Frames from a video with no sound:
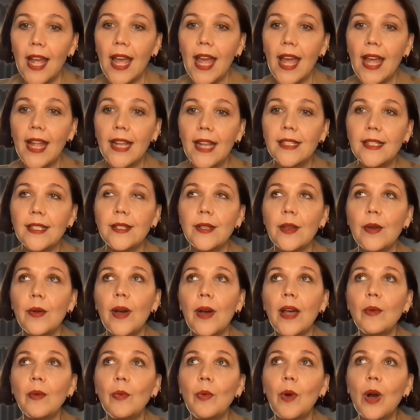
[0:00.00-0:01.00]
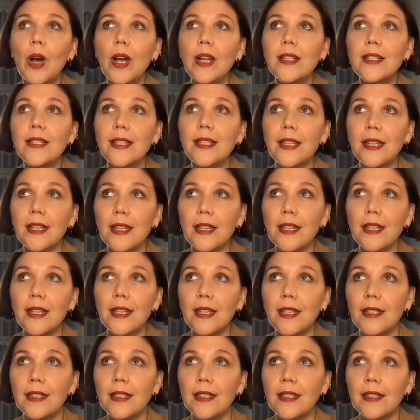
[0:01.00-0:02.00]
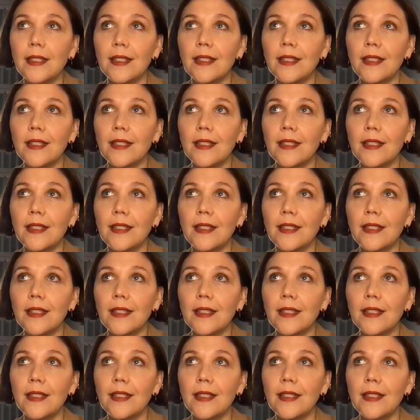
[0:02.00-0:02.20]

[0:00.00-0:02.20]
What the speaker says: And so I wanted